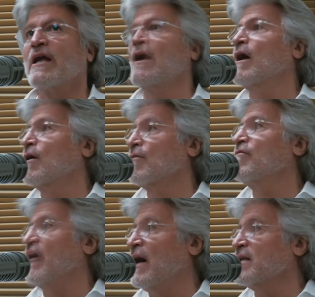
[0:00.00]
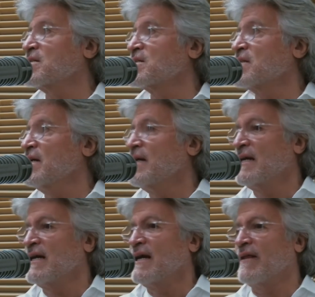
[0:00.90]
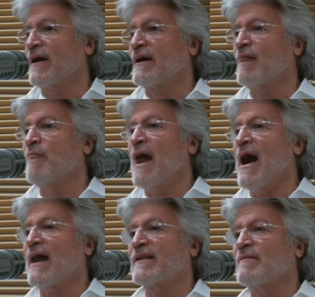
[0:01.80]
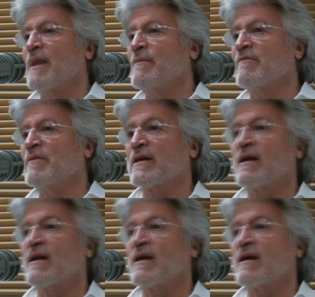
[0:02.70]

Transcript: younger vets that come back that maybe have been